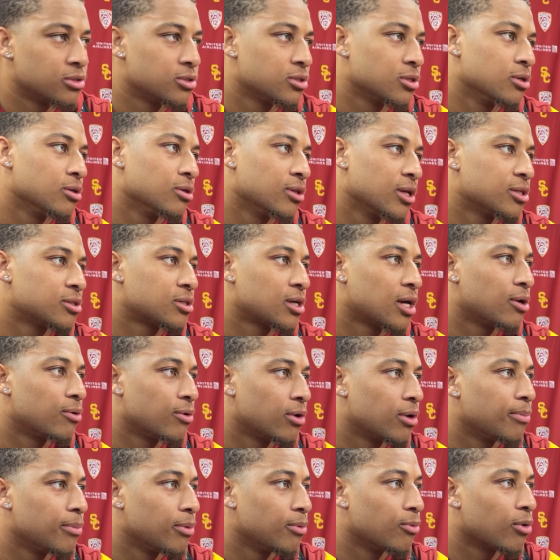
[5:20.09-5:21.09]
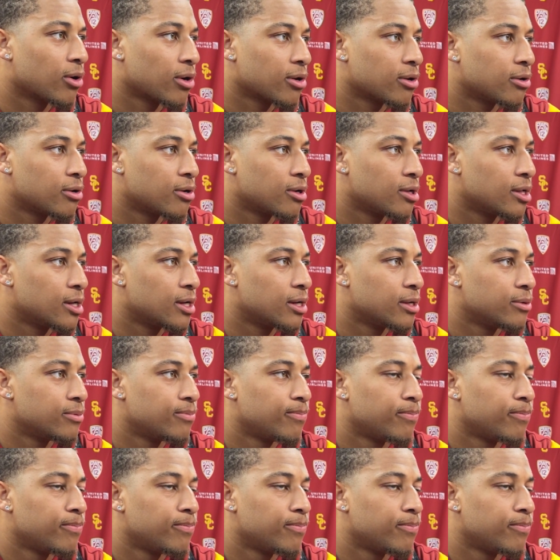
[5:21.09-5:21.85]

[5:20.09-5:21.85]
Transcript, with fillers: So that's kind of what I've been working on a lot.